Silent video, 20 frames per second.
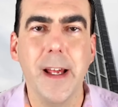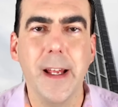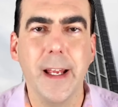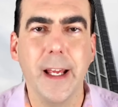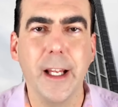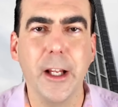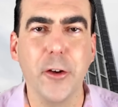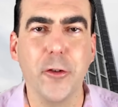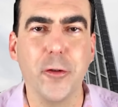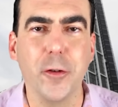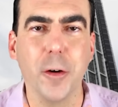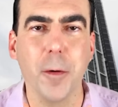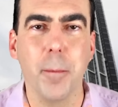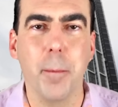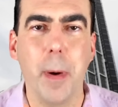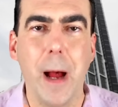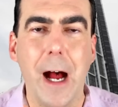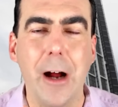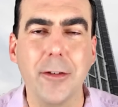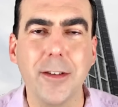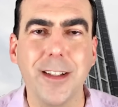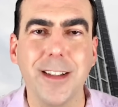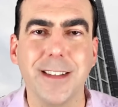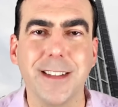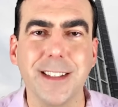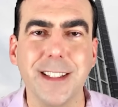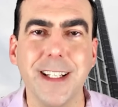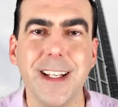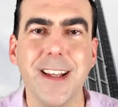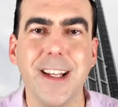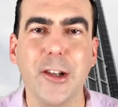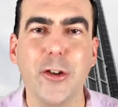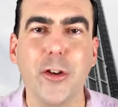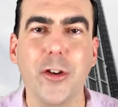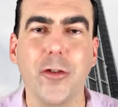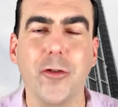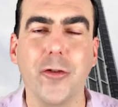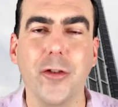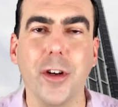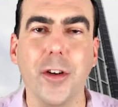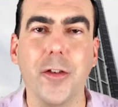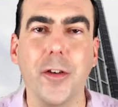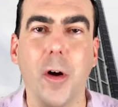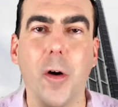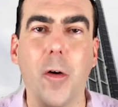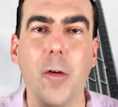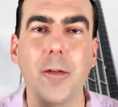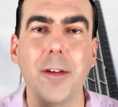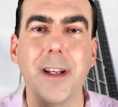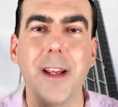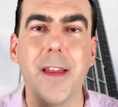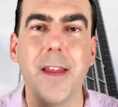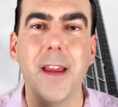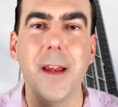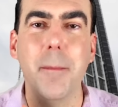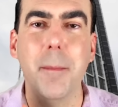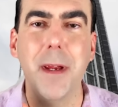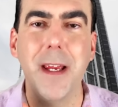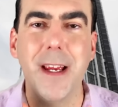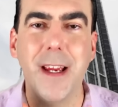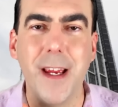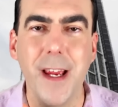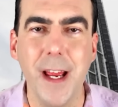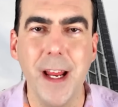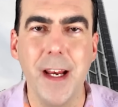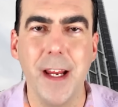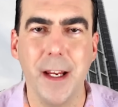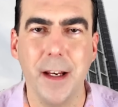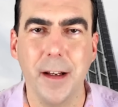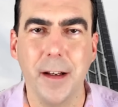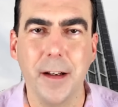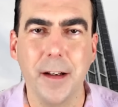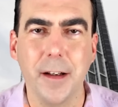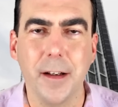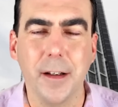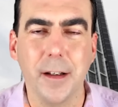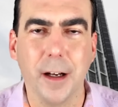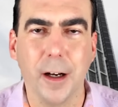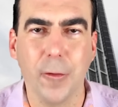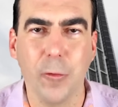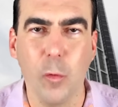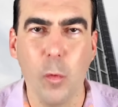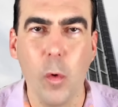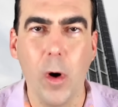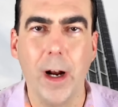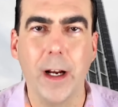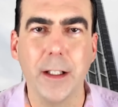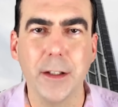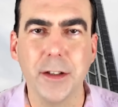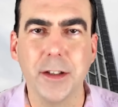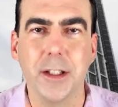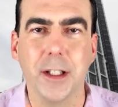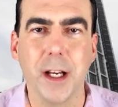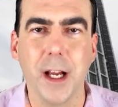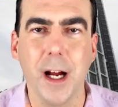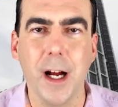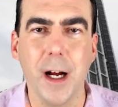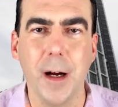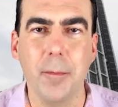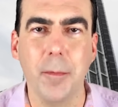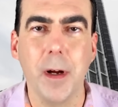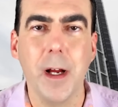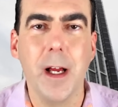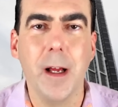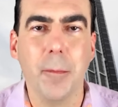And as you're about to see, this is just only the beginning of what is to come.